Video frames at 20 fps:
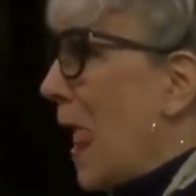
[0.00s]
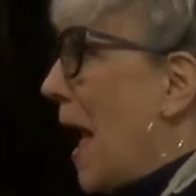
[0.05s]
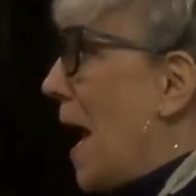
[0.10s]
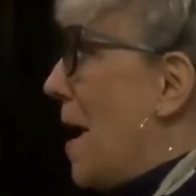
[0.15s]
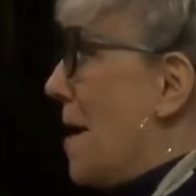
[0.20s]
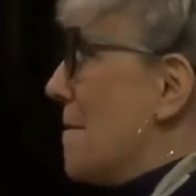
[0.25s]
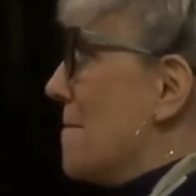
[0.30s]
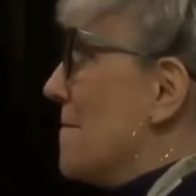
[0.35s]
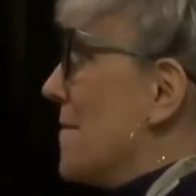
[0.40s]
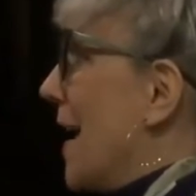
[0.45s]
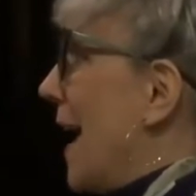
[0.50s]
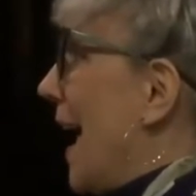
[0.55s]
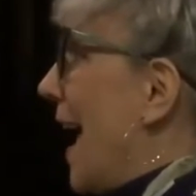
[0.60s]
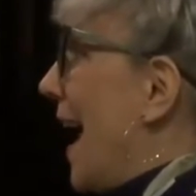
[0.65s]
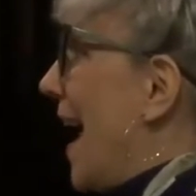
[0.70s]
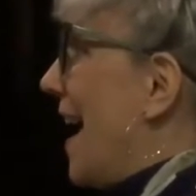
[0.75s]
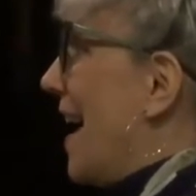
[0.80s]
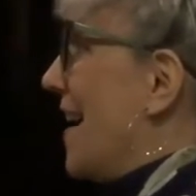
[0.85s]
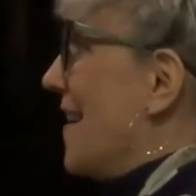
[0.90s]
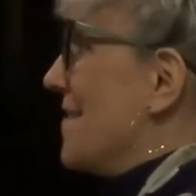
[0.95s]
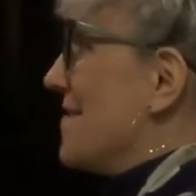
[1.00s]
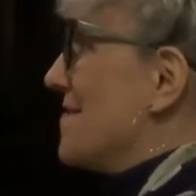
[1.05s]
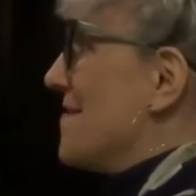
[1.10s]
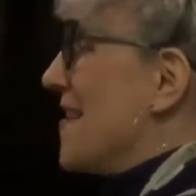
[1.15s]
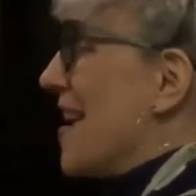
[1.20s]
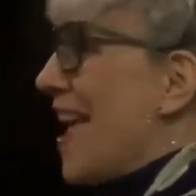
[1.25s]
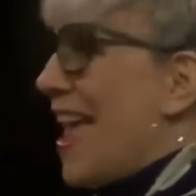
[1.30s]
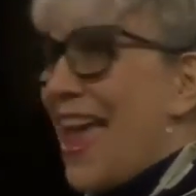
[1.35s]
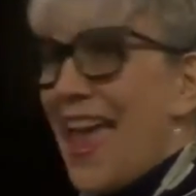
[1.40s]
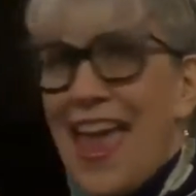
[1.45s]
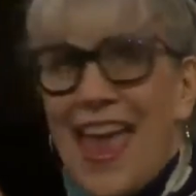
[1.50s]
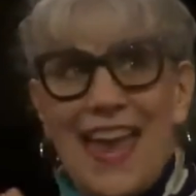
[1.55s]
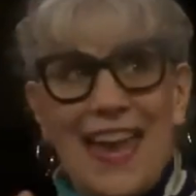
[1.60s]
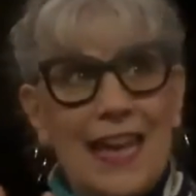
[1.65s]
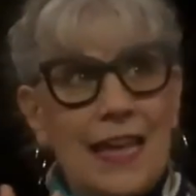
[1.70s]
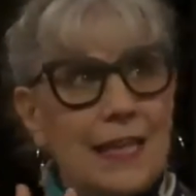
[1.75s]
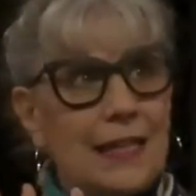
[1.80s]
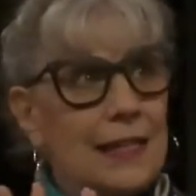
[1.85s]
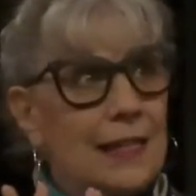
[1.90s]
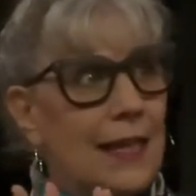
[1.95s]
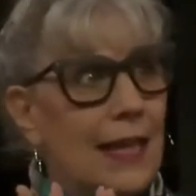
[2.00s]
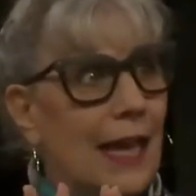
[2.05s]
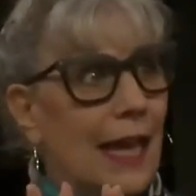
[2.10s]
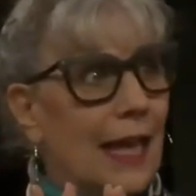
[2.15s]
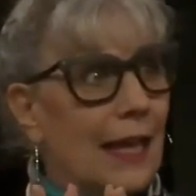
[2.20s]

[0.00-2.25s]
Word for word: Um, um, and,